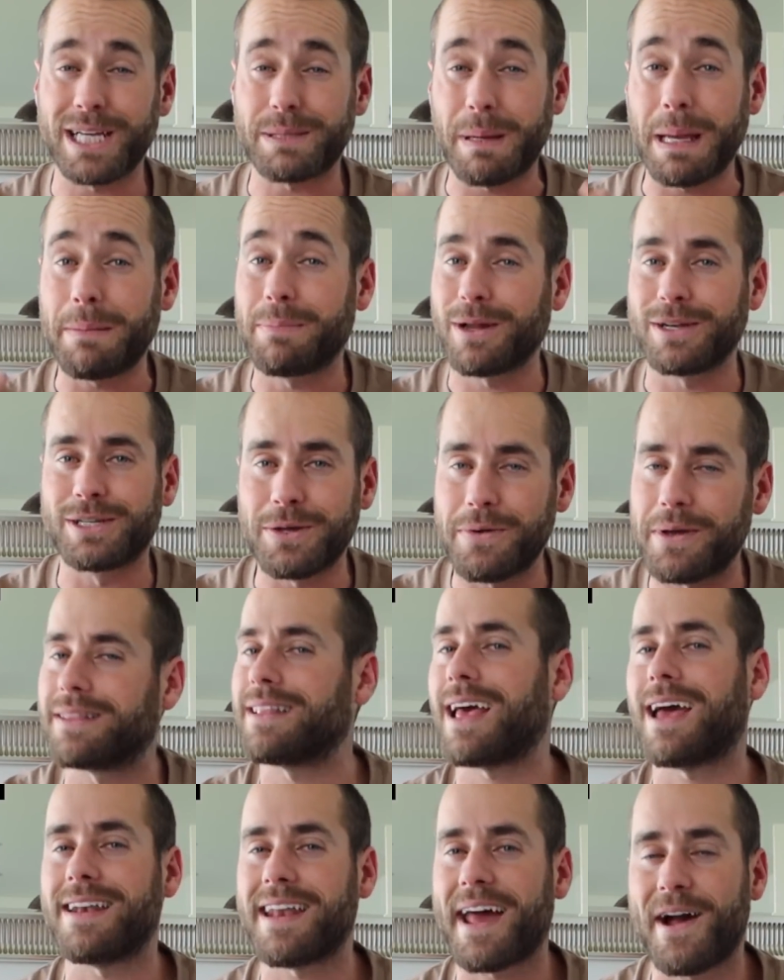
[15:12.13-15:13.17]
People are doing
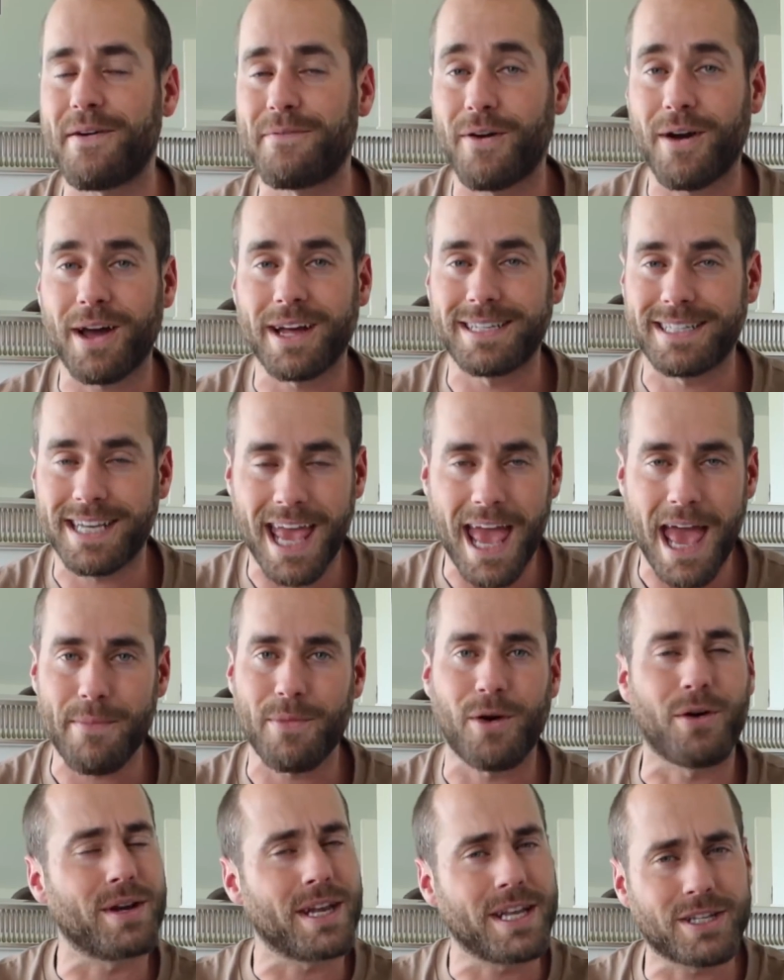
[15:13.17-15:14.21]
that now via DM
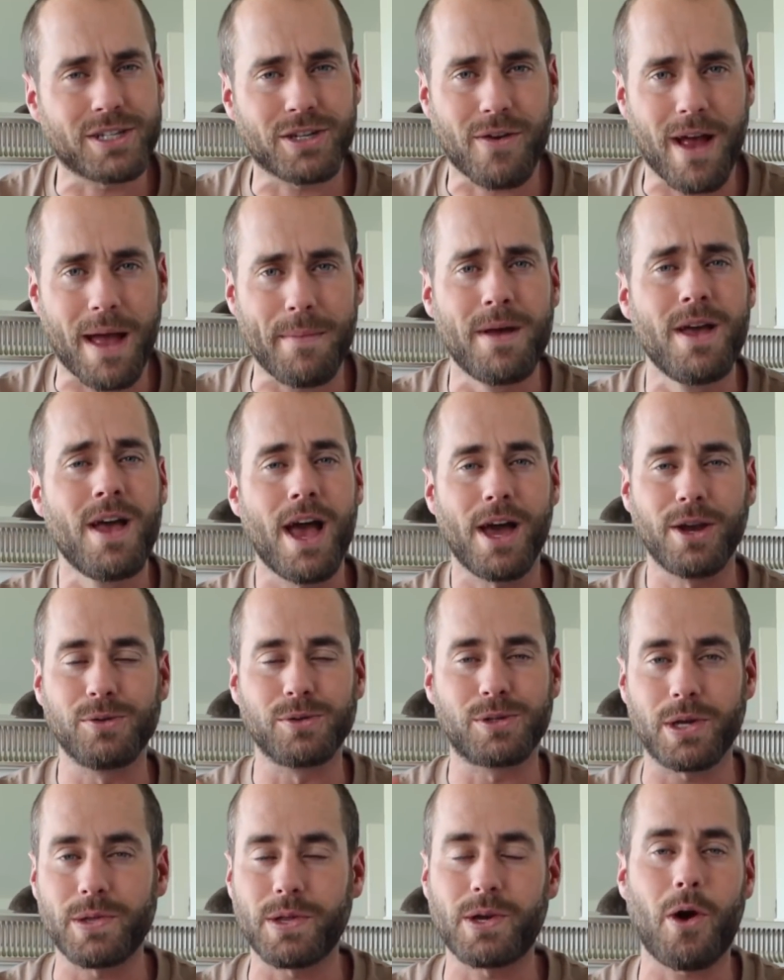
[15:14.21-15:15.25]
on Instagram and
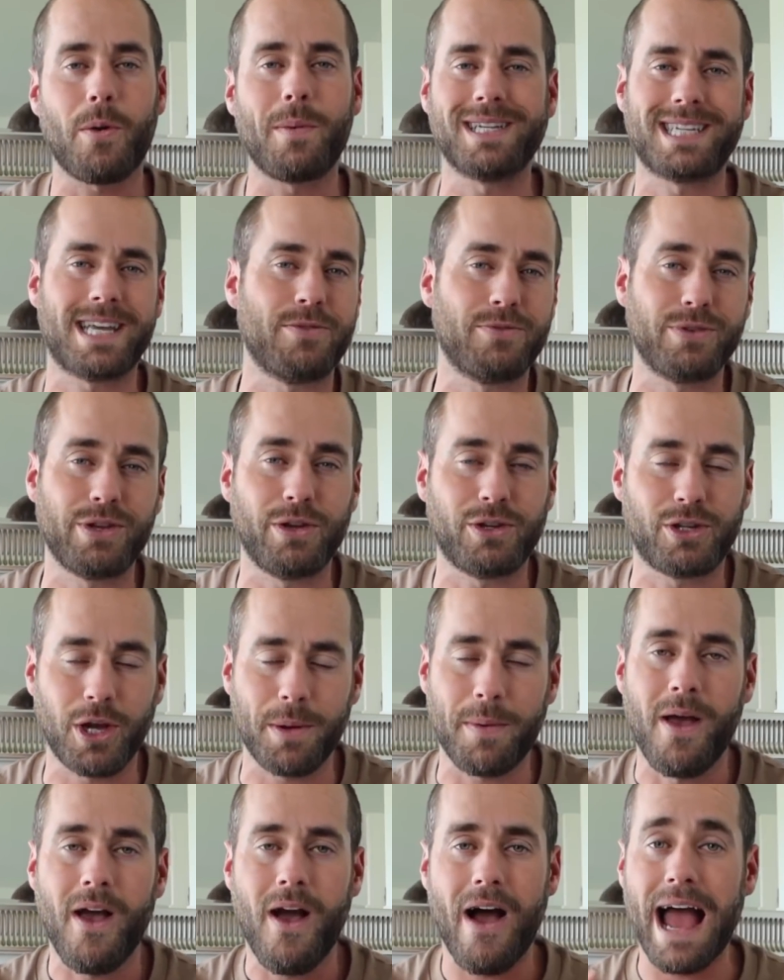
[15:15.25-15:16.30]
also in the comments here on YouTube.
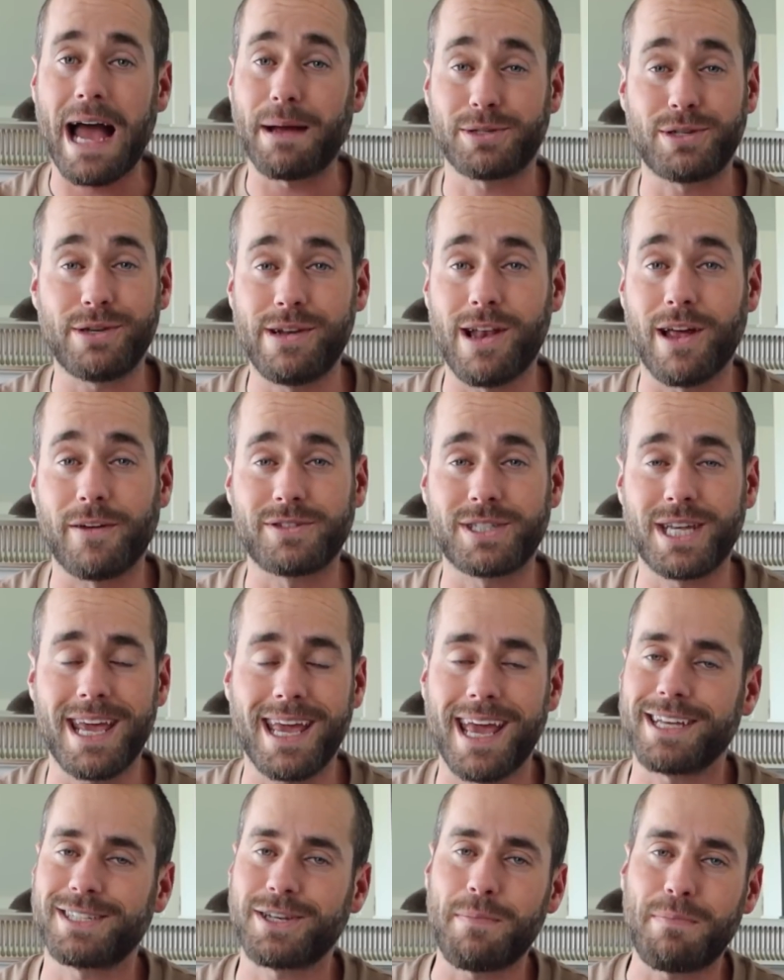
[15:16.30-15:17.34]
I absolutely love seeing
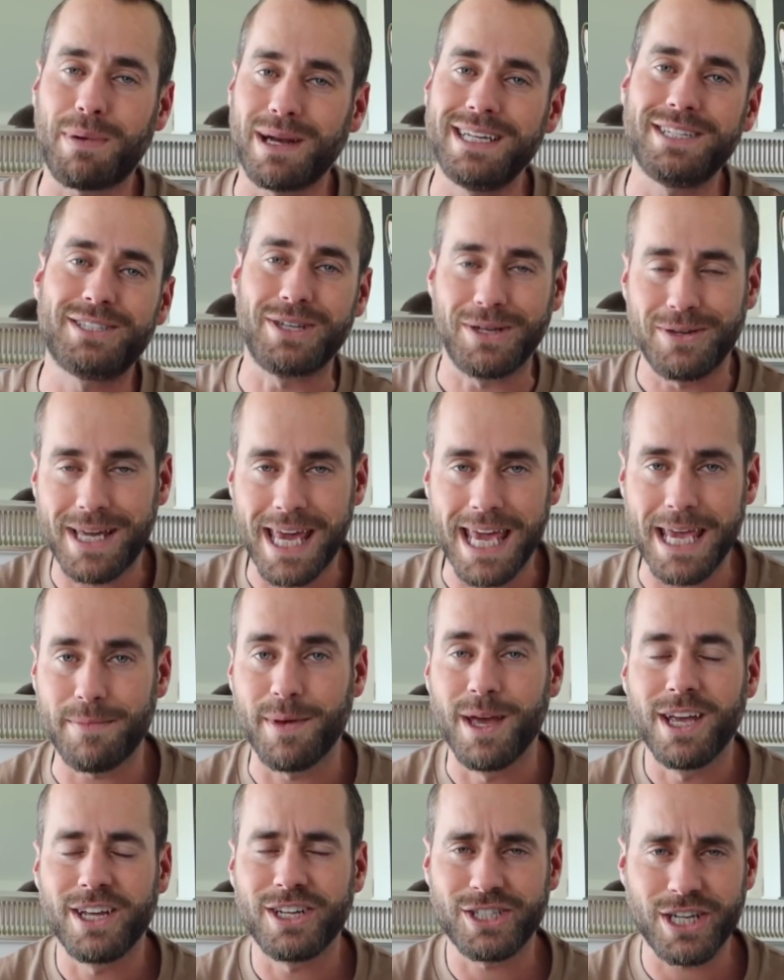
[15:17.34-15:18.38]
it, so please do keep
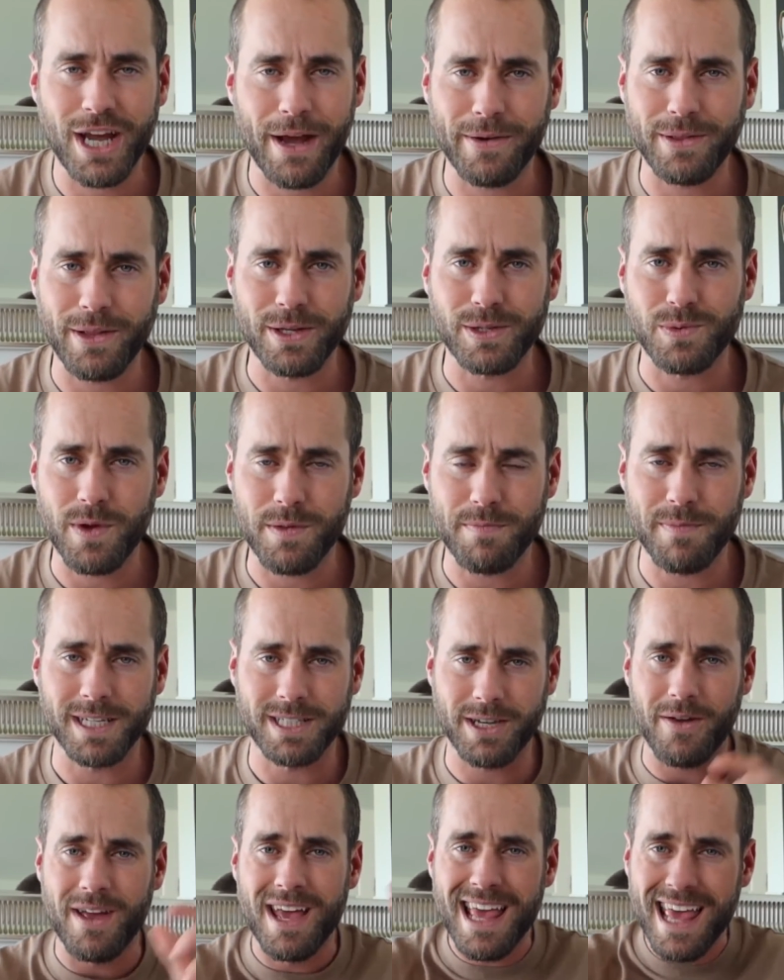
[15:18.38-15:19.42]
sharing those with me. So
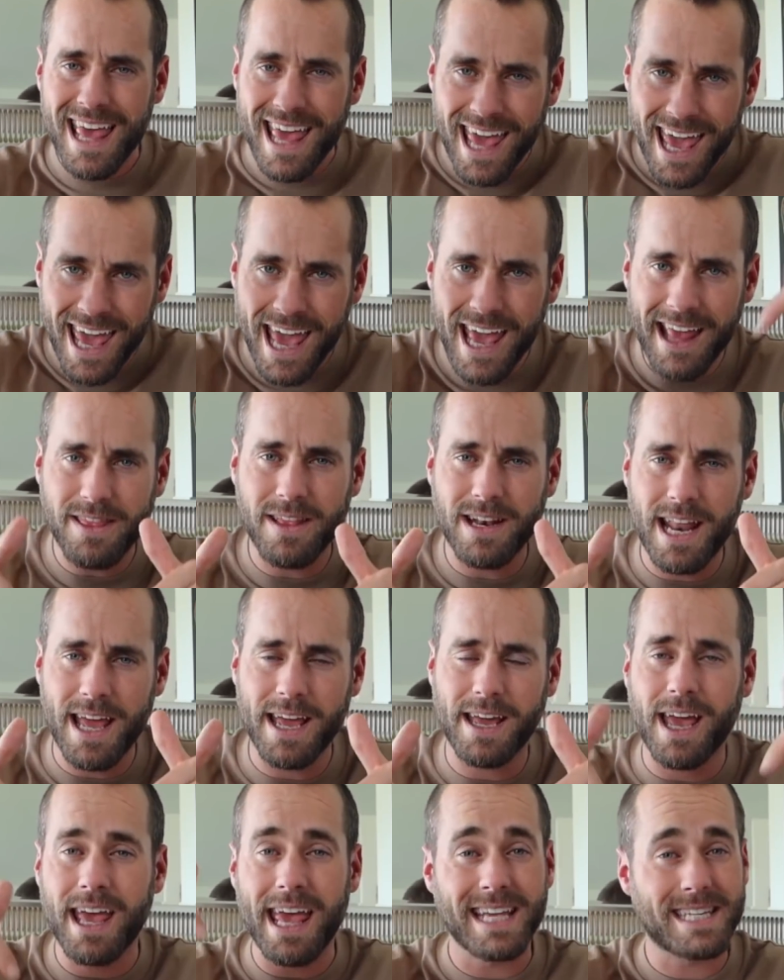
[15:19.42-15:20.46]
hit the
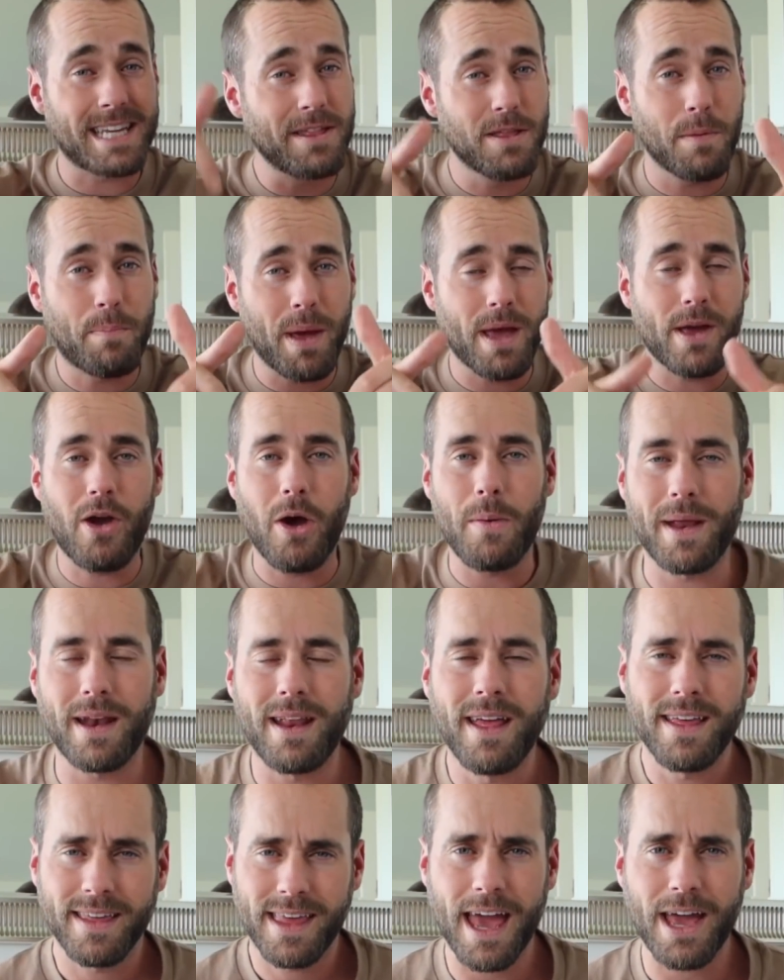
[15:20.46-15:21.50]
link, it's in the pinned comment,
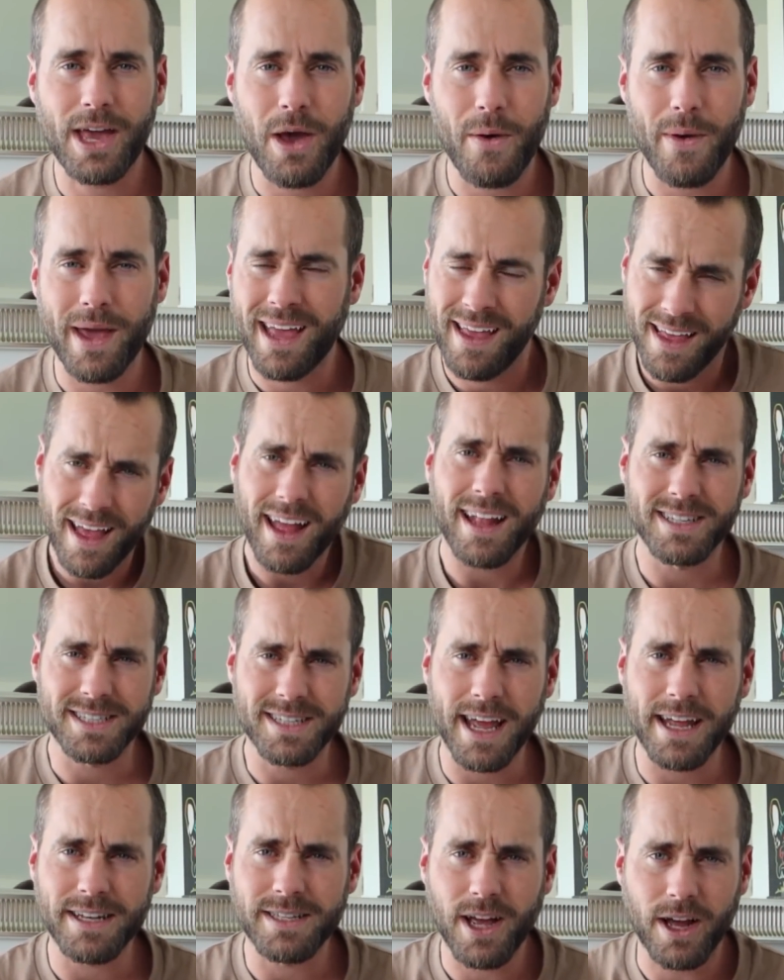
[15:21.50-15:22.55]
get going and stay
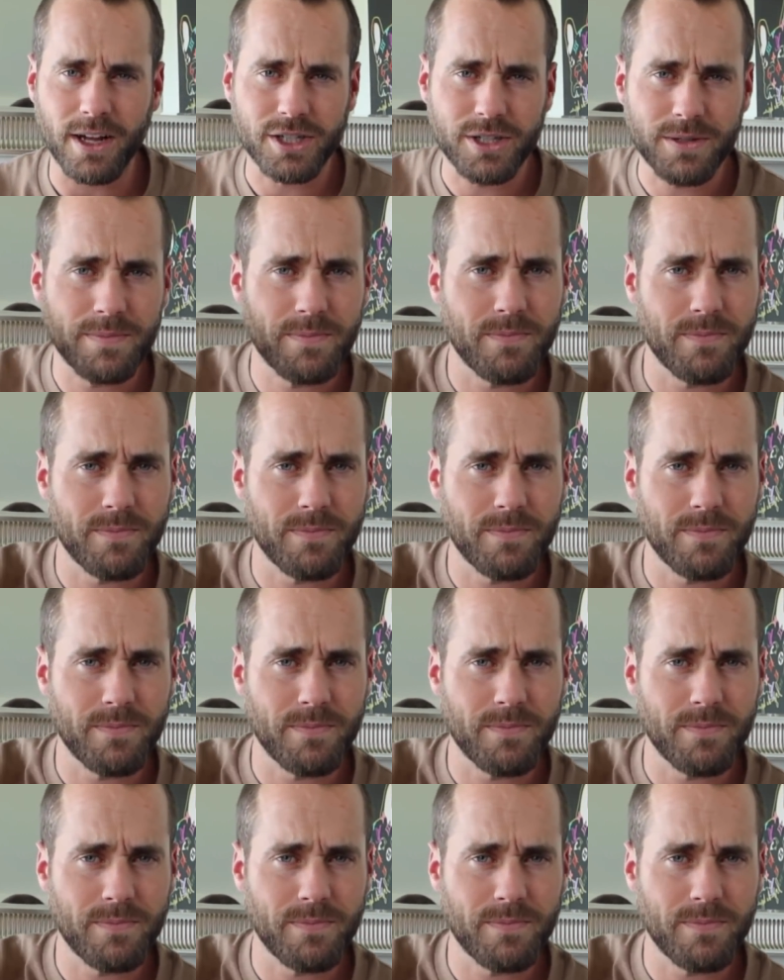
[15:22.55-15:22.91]
in touch.